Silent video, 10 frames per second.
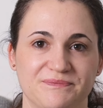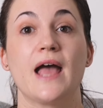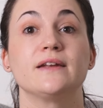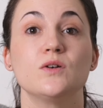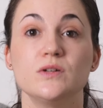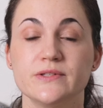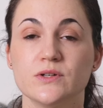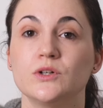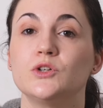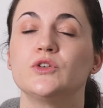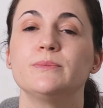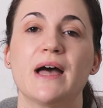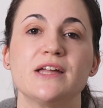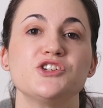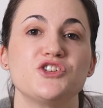And also
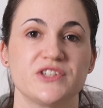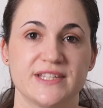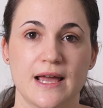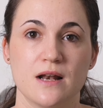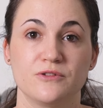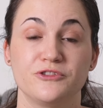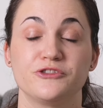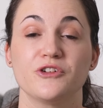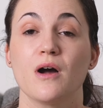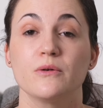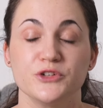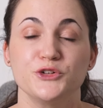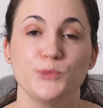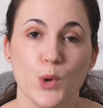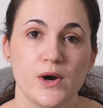remind yourself of
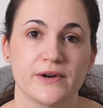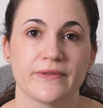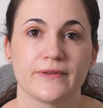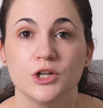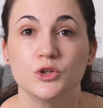your worth.